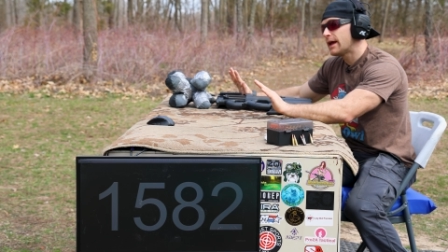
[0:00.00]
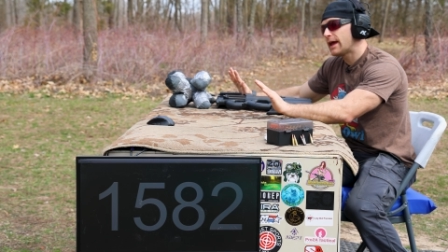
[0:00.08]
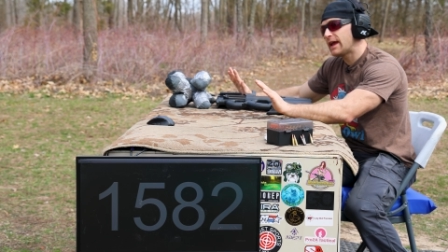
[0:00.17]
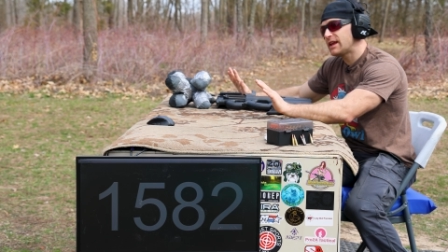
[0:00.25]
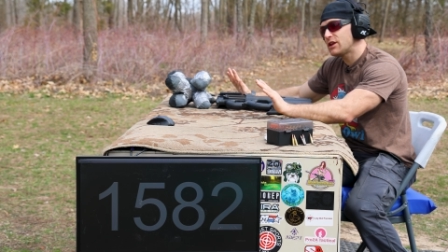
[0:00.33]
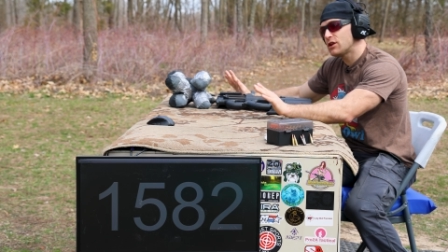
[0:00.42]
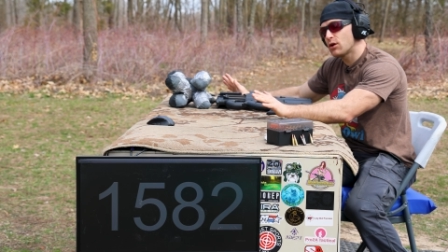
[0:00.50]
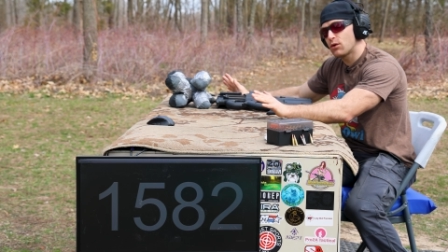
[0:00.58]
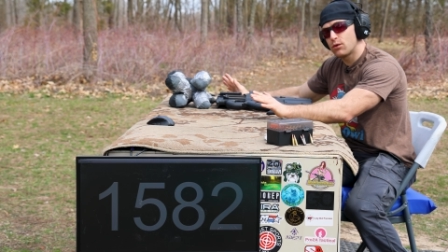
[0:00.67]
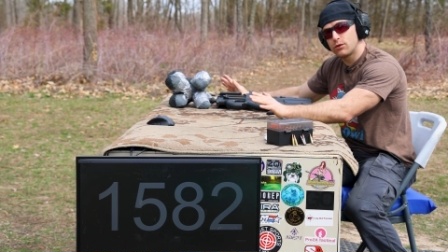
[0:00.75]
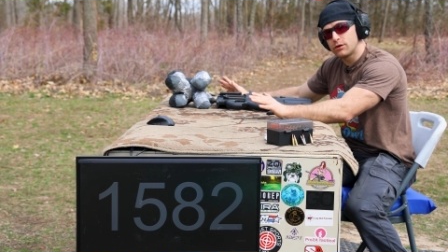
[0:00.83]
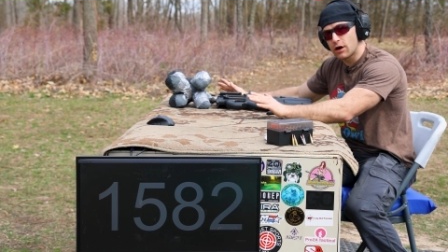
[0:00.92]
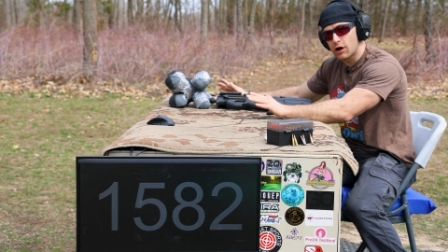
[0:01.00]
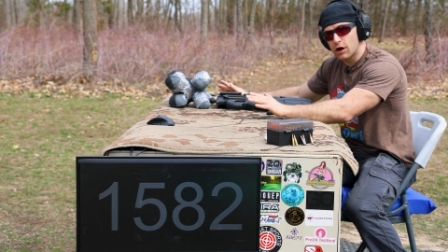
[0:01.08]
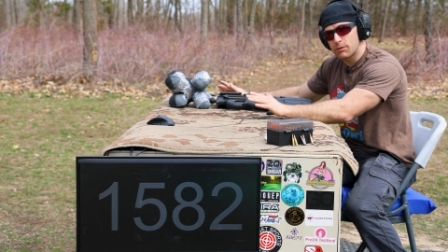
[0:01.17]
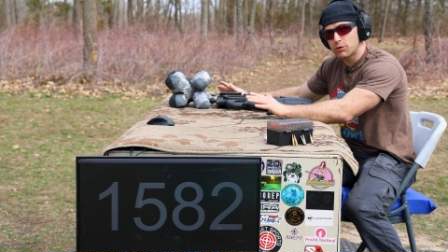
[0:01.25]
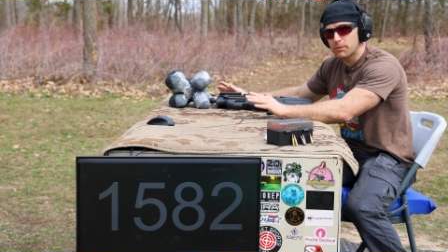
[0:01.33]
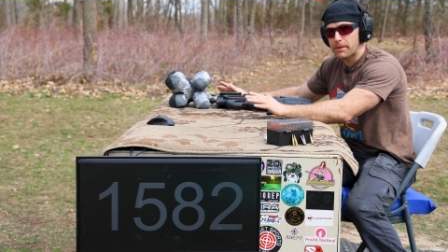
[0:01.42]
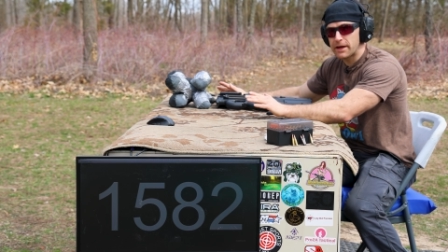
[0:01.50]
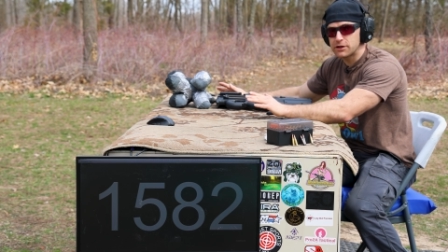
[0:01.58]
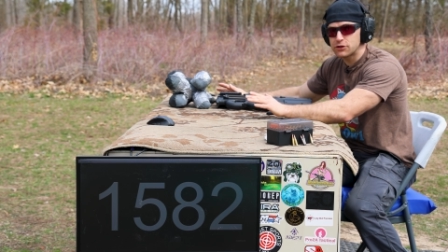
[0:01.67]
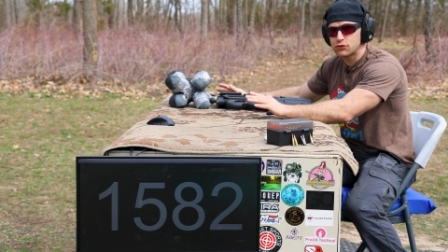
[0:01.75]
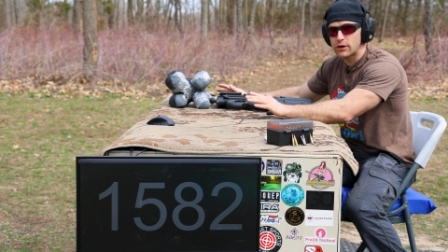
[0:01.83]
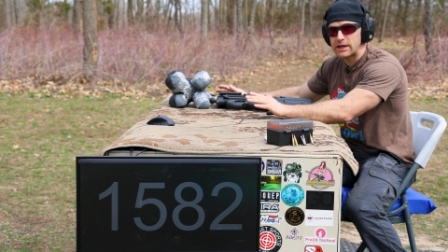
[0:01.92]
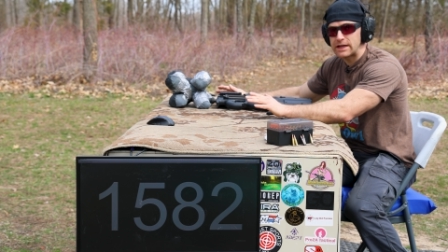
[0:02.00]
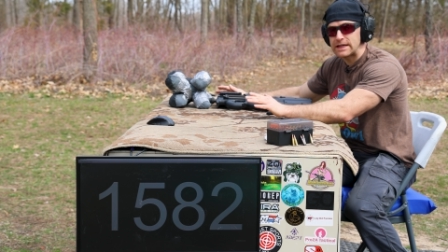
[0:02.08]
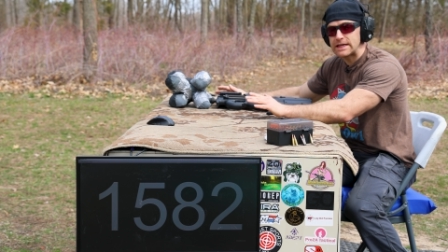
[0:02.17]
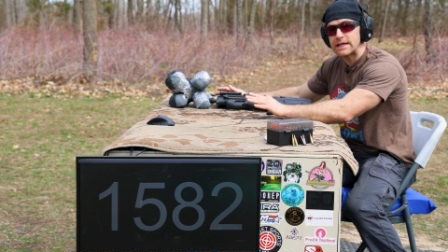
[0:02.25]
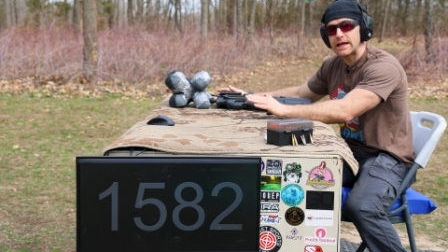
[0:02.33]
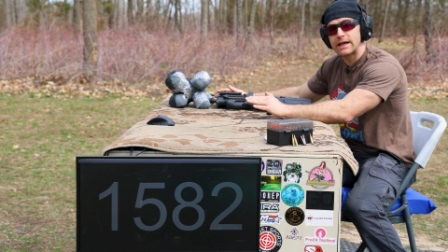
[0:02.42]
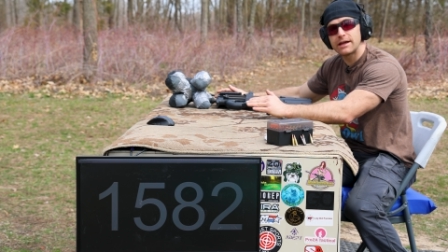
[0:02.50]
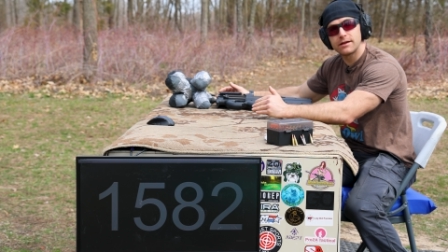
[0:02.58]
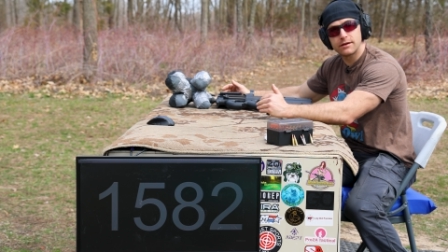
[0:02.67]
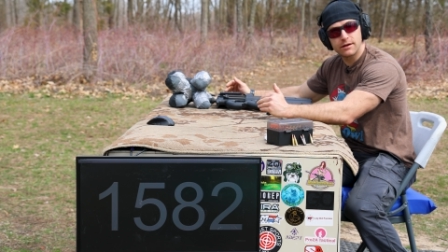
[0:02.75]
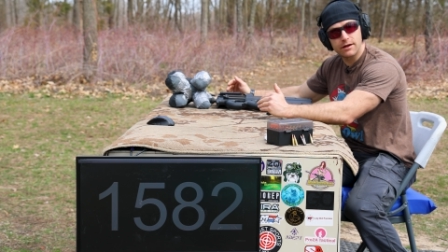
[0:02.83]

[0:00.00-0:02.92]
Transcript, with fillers: a known armor penetrating king.